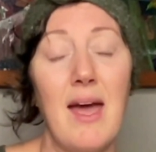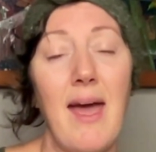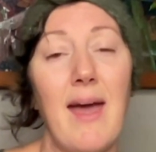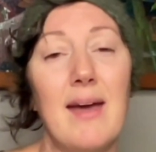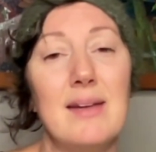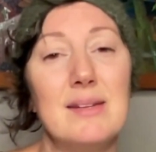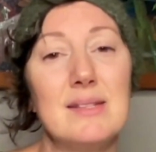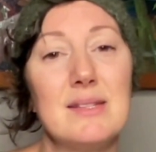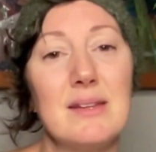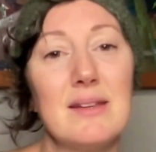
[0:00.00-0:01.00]

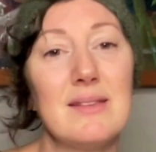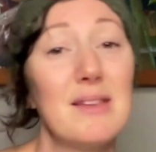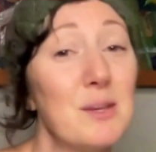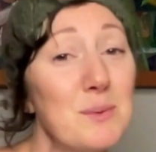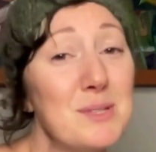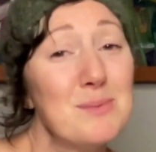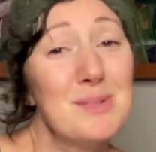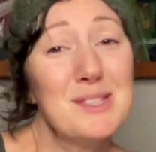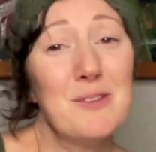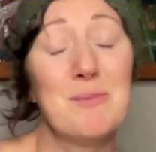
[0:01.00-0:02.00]
and that there was a
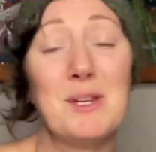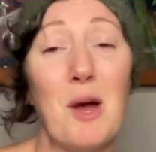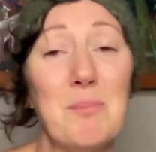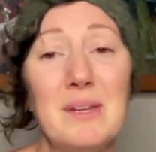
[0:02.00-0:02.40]
risk of me not